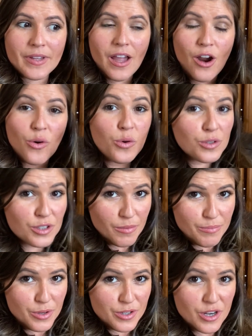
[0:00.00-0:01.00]
our old
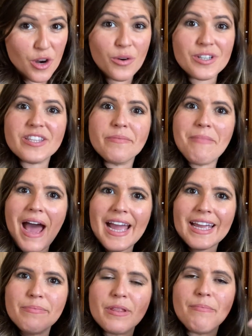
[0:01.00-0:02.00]
computer onto the
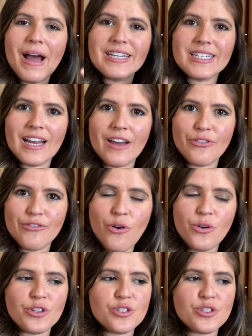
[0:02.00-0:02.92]
Mac, but the Mac didn't have the font.